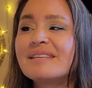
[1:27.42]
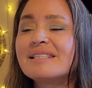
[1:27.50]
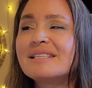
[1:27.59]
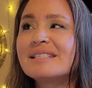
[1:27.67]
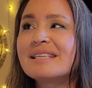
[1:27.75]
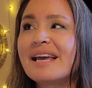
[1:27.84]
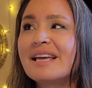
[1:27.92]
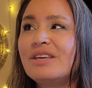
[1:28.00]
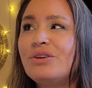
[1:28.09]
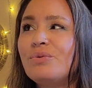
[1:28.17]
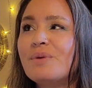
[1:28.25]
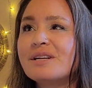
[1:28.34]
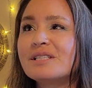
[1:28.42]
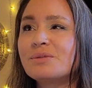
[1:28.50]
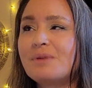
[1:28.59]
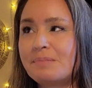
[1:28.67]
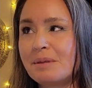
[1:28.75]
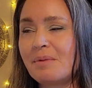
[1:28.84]
this is like you want to
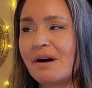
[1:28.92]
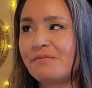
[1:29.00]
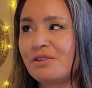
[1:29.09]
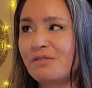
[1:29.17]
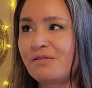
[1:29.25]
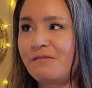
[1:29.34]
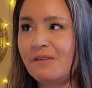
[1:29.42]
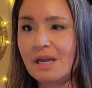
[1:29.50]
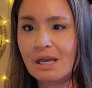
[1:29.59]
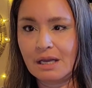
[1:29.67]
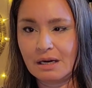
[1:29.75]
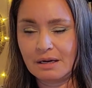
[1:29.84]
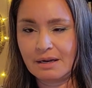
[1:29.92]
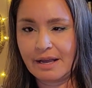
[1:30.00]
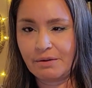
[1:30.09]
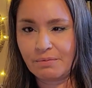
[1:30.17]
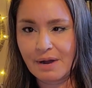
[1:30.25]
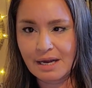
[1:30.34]
sweep them off their feet,
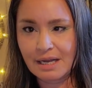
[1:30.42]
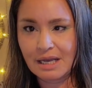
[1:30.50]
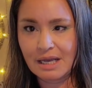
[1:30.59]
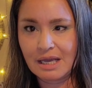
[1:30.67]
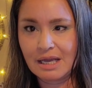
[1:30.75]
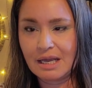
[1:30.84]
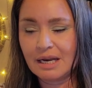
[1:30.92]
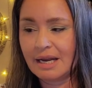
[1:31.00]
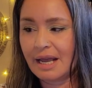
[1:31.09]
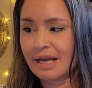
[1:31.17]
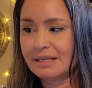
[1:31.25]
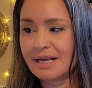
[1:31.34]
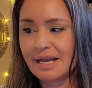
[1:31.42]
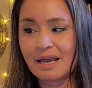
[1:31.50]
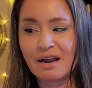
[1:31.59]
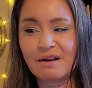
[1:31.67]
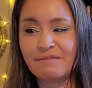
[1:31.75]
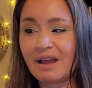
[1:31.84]
like run in and take
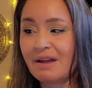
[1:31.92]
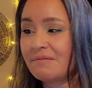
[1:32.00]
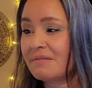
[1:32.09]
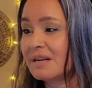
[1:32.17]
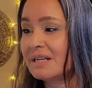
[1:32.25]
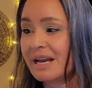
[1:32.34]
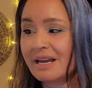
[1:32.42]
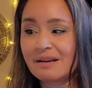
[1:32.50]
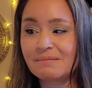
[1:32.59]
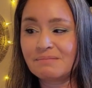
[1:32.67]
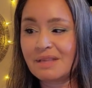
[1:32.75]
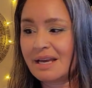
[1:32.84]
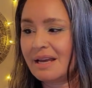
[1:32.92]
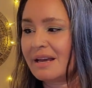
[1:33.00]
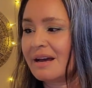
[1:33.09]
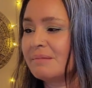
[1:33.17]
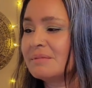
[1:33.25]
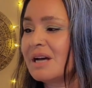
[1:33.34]
care of every damn
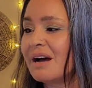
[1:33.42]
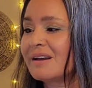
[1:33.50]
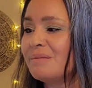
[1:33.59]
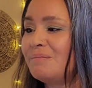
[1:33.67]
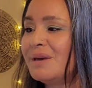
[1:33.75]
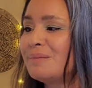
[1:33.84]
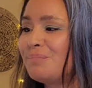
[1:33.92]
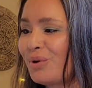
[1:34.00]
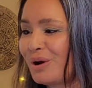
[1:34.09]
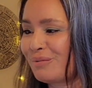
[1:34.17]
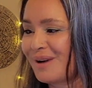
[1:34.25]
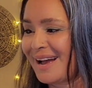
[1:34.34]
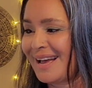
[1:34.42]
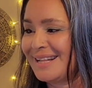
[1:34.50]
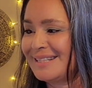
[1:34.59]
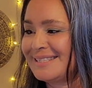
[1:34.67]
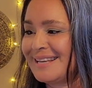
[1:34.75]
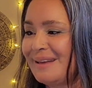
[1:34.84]
thing. I'm talking big boy
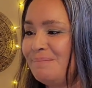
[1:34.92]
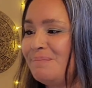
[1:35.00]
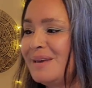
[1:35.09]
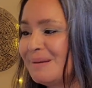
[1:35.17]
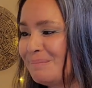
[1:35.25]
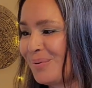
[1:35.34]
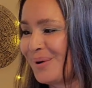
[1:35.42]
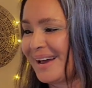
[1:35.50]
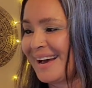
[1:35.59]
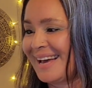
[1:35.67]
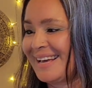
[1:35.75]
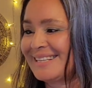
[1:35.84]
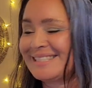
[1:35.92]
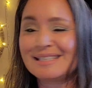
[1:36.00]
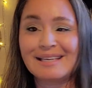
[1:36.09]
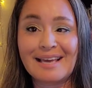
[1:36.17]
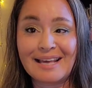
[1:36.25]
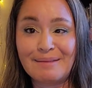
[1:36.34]
rides and big boy
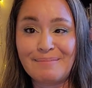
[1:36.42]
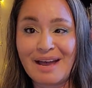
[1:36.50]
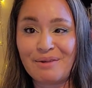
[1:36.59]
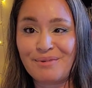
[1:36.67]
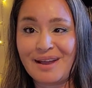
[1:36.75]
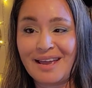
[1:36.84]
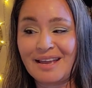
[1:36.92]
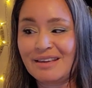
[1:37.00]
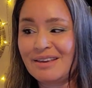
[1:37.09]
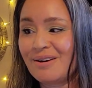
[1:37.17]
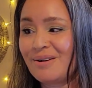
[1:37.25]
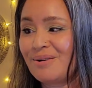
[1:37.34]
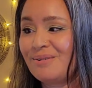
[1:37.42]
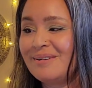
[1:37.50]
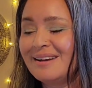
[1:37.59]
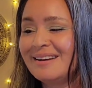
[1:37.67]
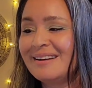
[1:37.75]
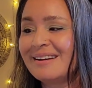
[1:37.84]
ice. Get them that ring, yo.
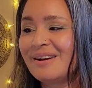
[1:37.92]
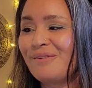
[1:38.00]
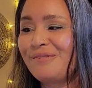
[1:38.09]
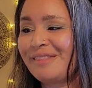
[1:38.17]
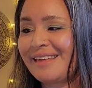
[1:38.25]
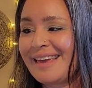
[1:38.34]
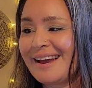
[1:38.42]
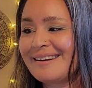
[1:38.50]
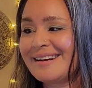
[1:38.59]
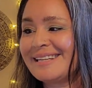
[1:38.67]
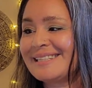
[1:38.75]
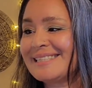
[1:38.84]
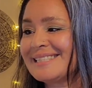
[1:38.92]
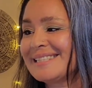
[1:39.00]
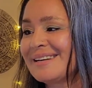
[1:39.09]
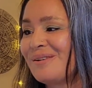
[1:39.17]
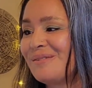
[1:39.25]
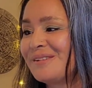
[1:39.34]
Go for the
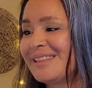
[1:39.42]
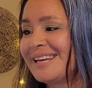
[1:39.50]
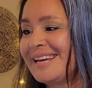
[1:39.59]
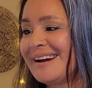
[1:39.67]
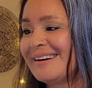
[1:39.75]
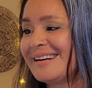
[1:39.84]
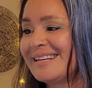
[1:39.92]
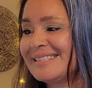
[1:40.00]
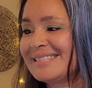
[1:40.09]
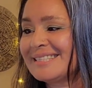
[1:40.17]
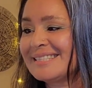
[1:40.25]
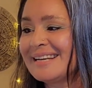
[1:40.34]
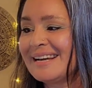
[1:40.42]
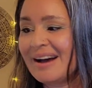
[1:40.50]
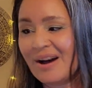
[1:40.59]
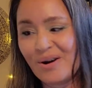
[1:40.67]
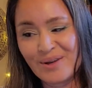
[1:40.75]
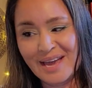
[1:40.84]
carats. Go for the carats.
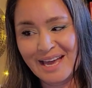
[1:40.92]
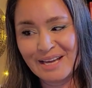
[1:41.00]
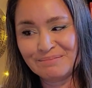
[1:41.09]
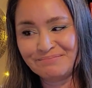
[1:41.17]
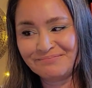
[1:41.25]
Okay.